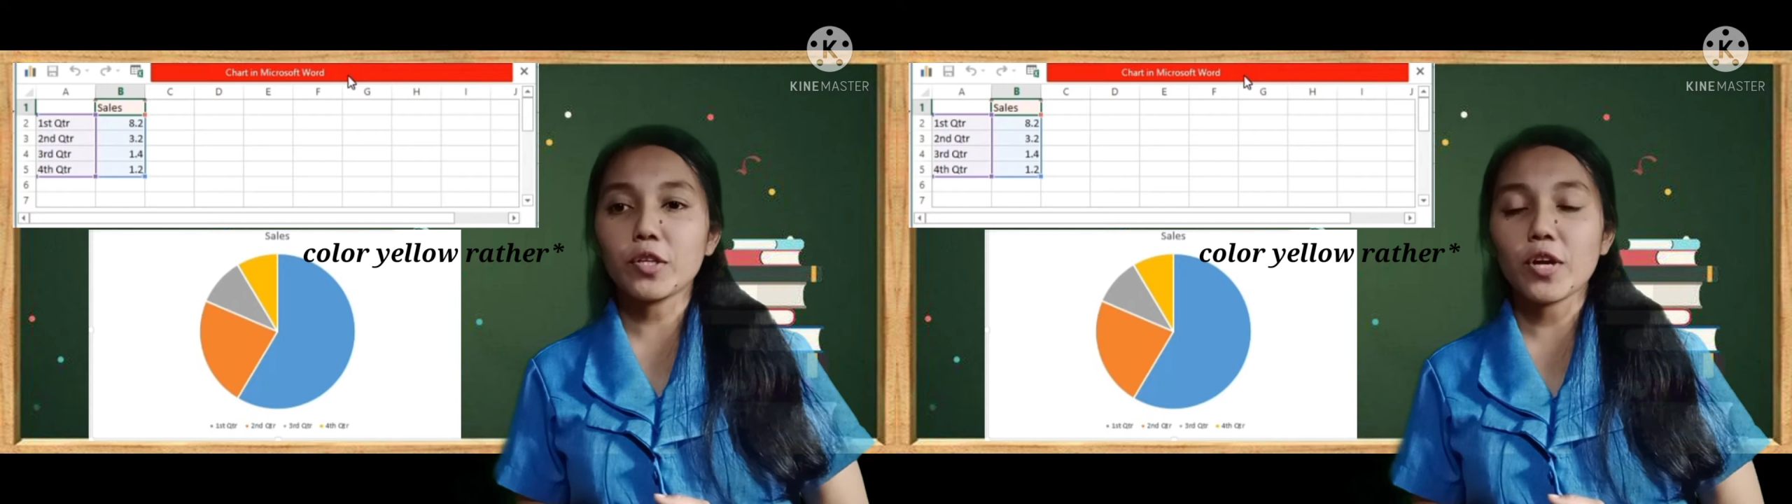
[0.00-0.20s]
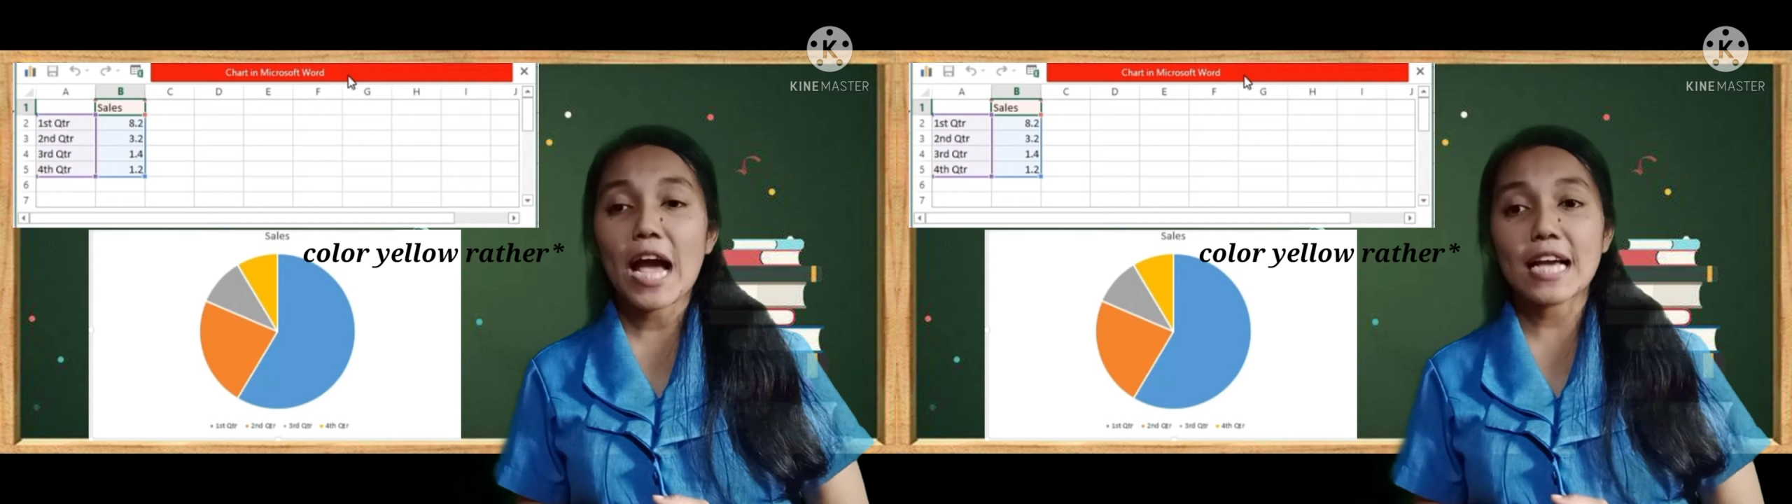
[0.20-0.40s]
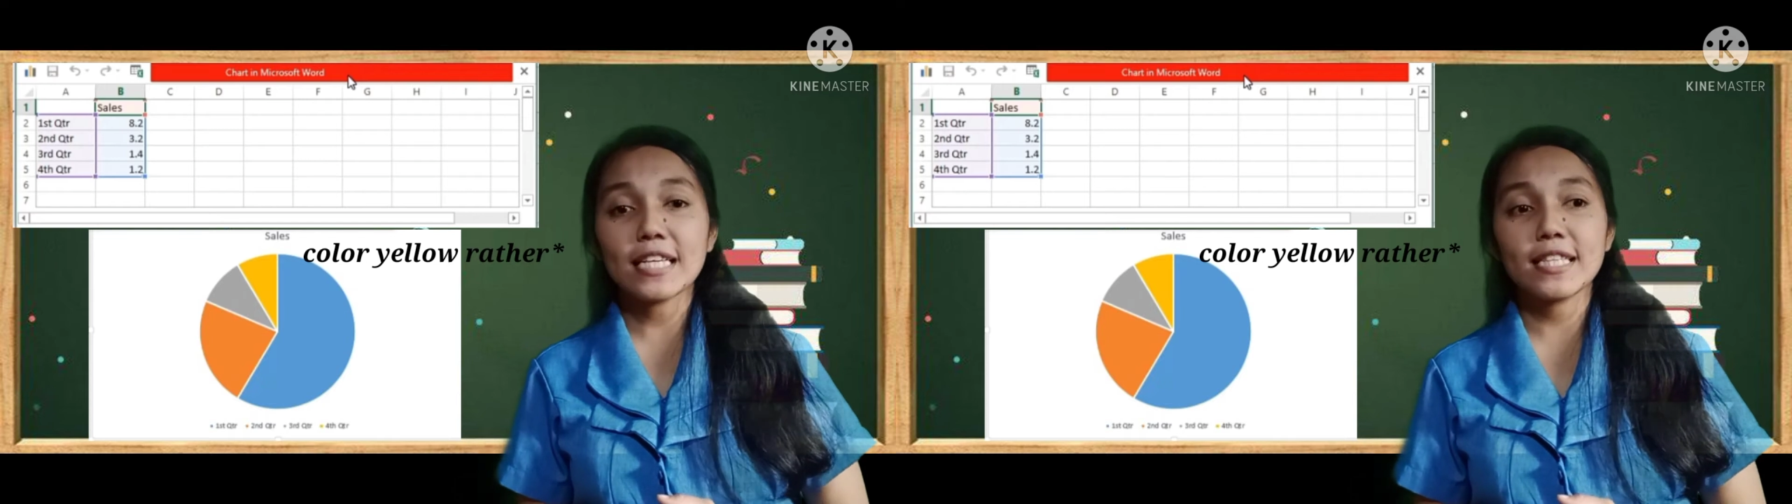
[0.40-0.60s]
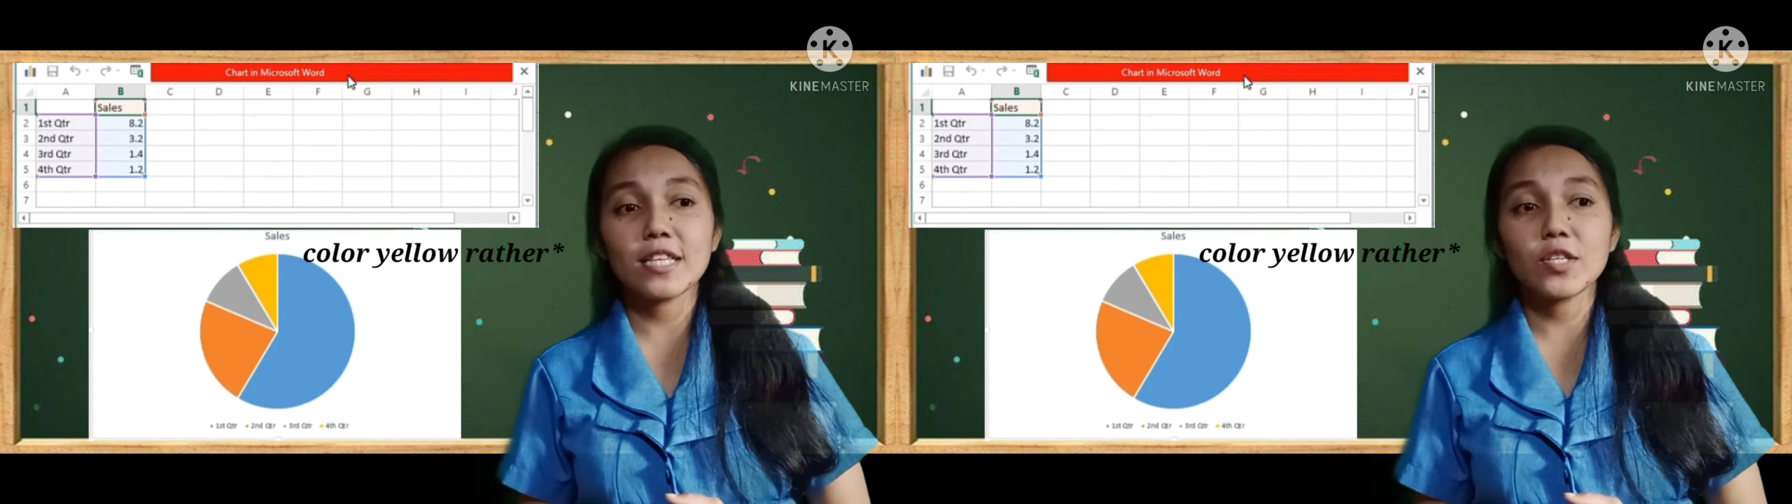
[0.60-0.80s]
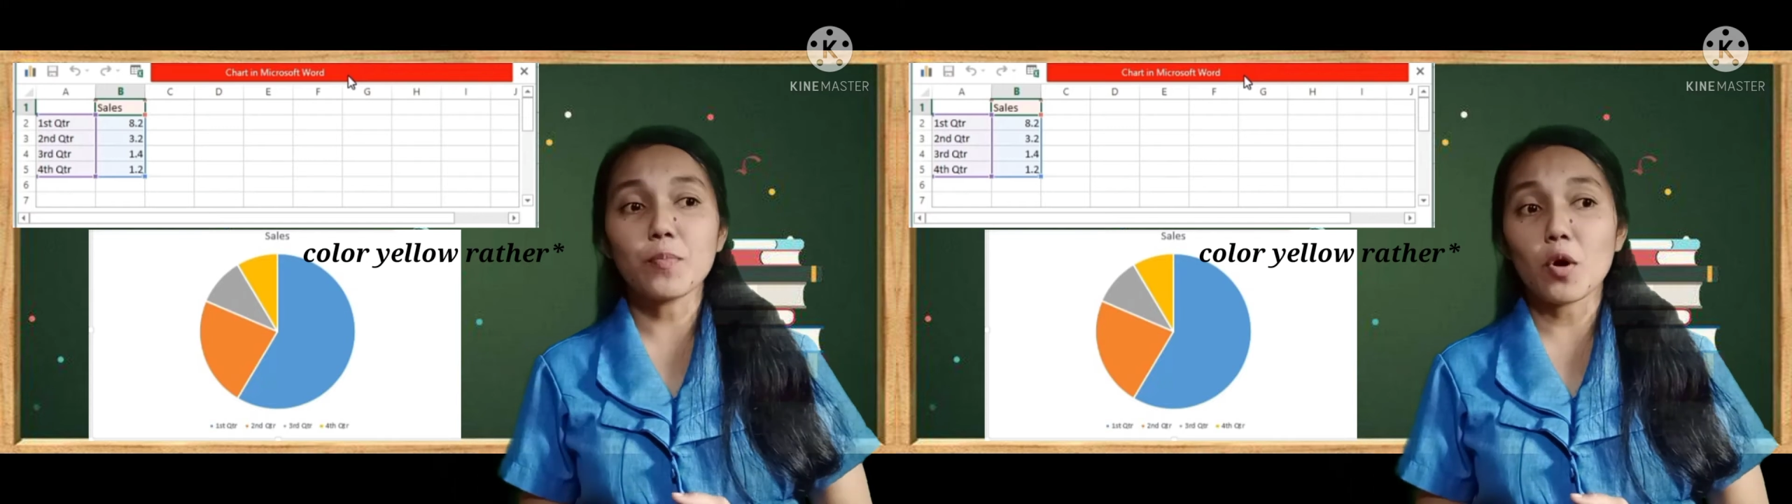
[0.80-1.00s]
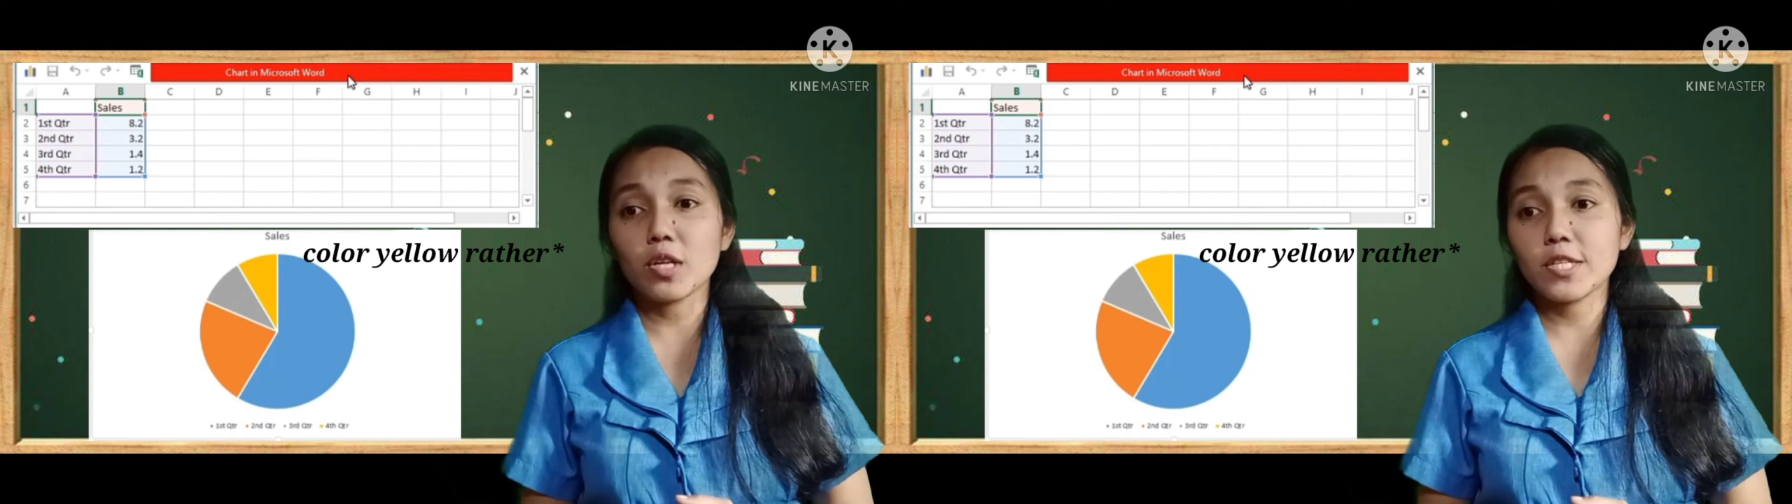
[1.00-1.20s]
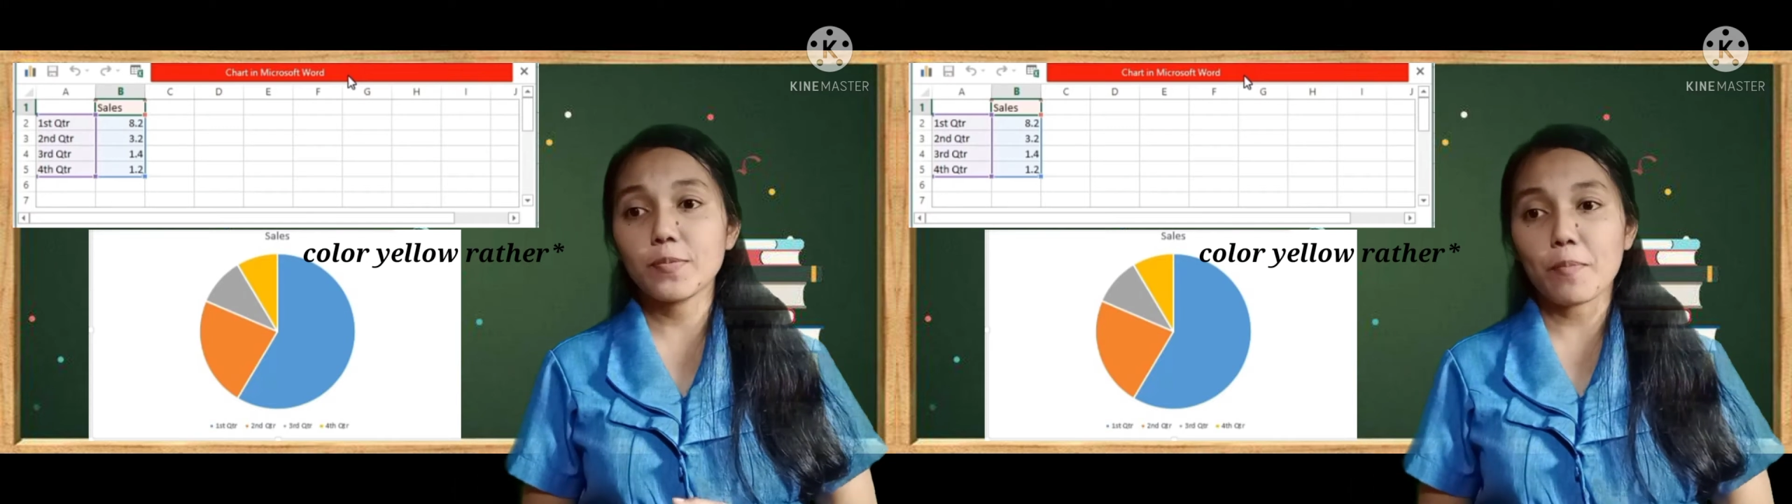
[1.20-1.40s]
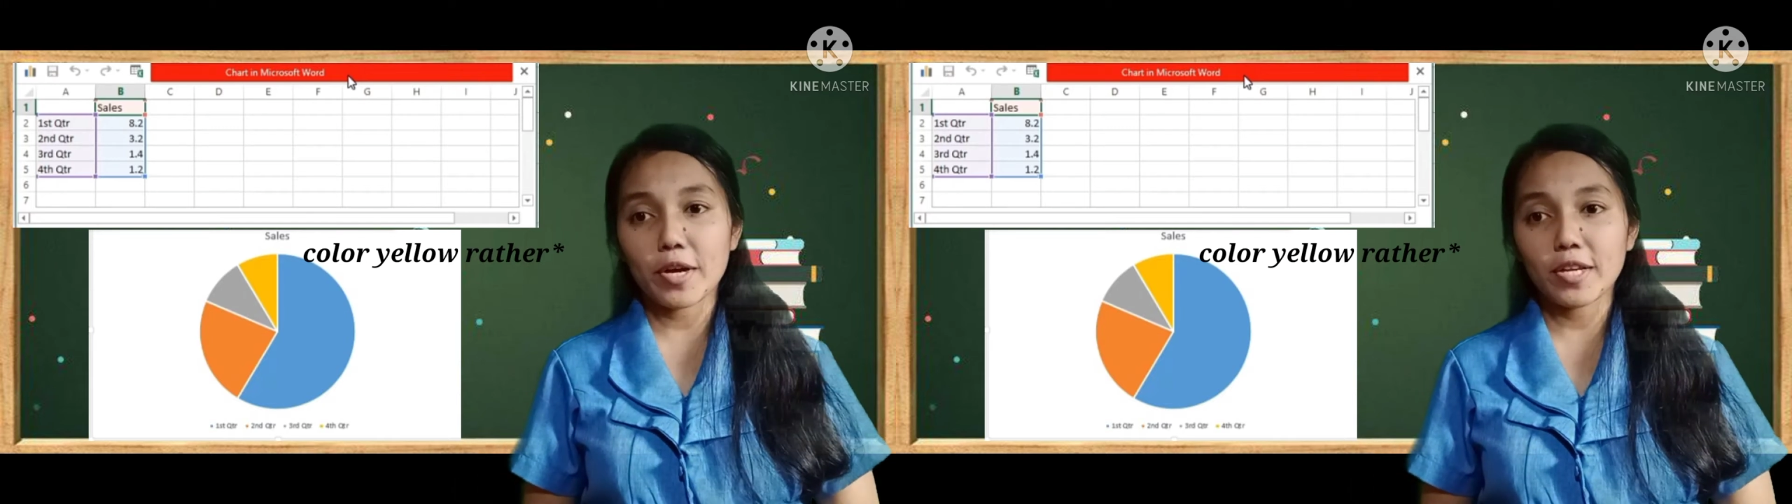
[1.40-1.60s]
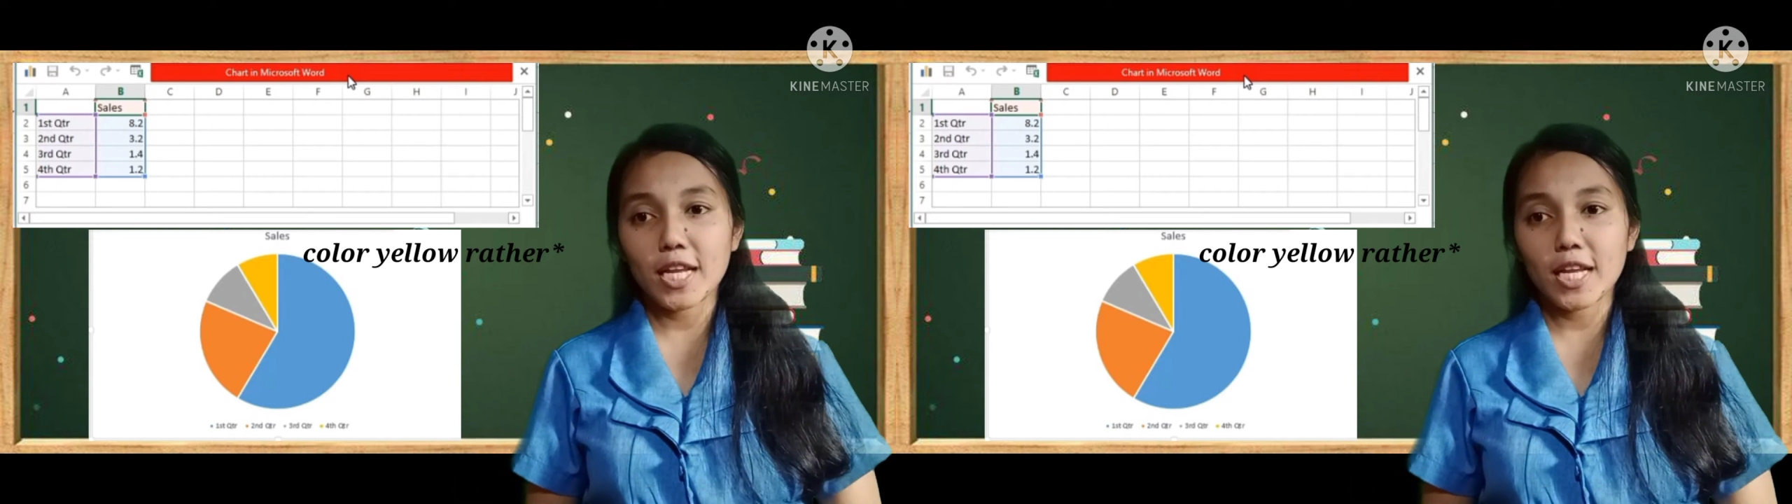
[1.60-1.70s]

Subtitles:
has the smallest part